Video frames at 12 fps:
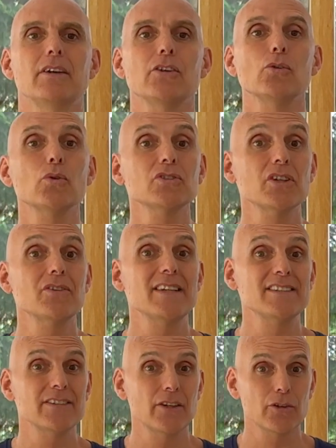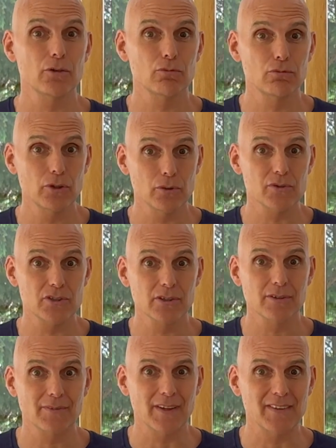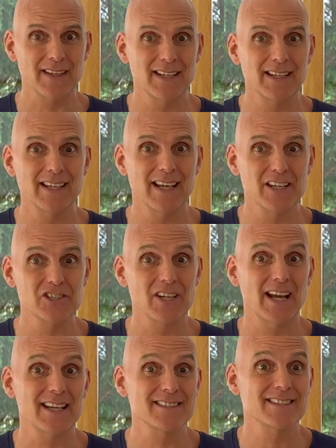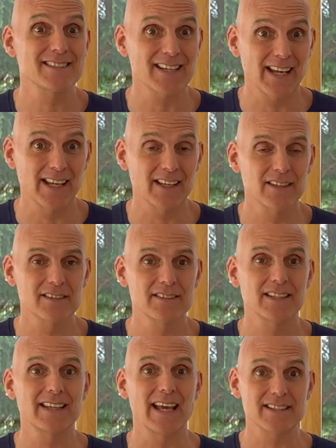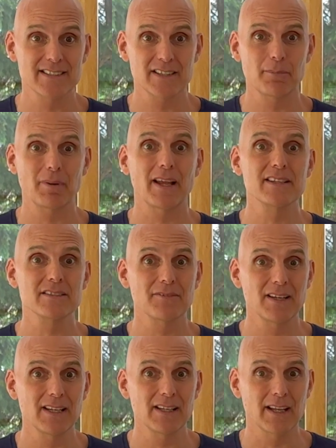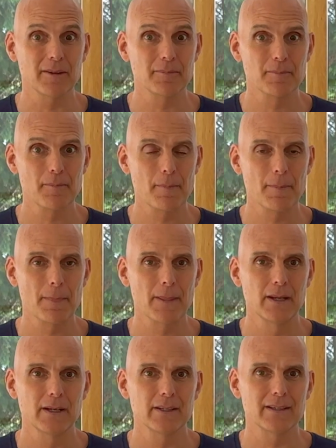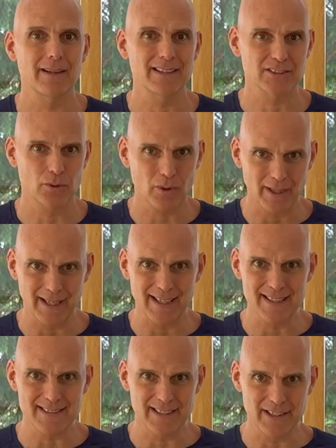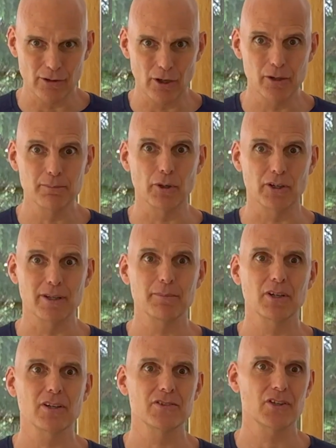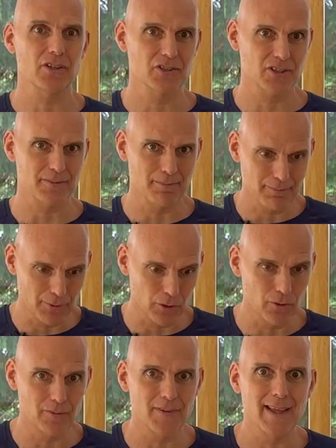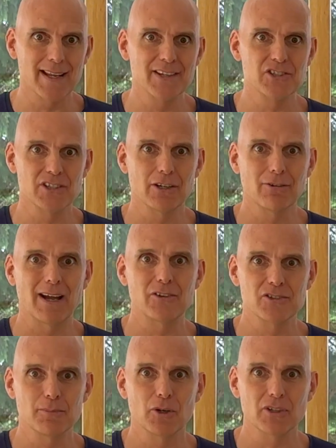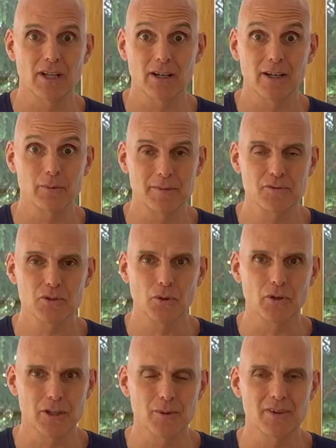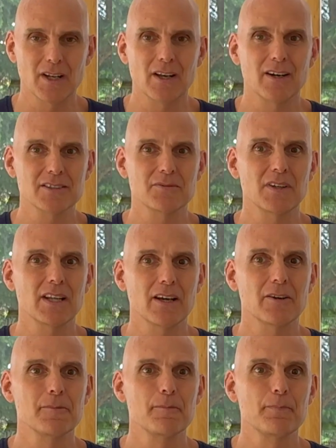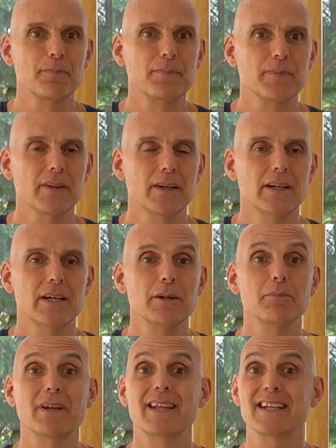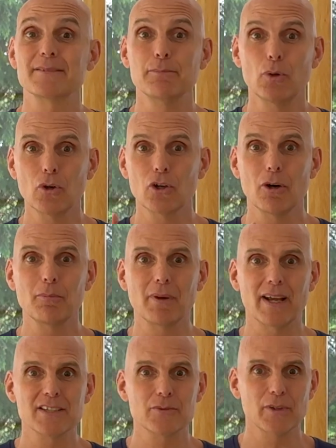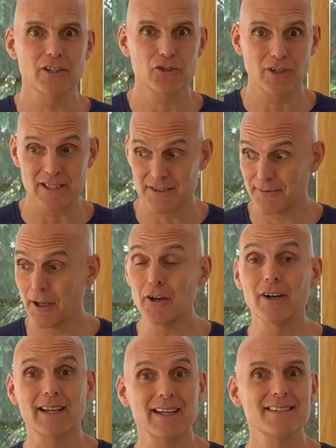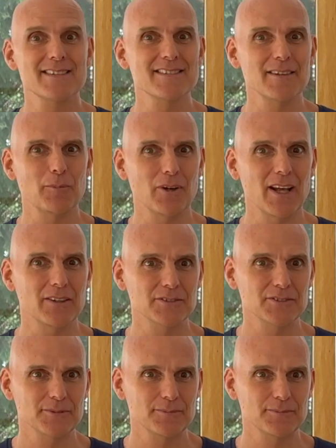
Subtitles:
You also need to know the route that the healing energy has to take to get to the place of healing. Now that's quite easy in your own body because you can just move the energy around your body like we've taught you in the last video. But it gets more complex when you're transferring it to someone else.